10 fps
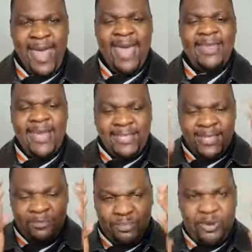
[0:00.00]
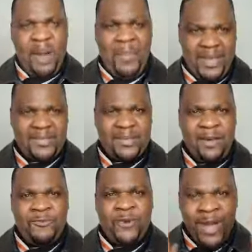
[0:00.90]
And there's a promise
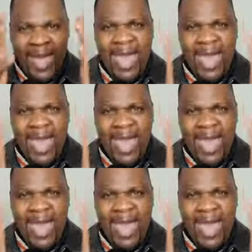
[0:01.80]
for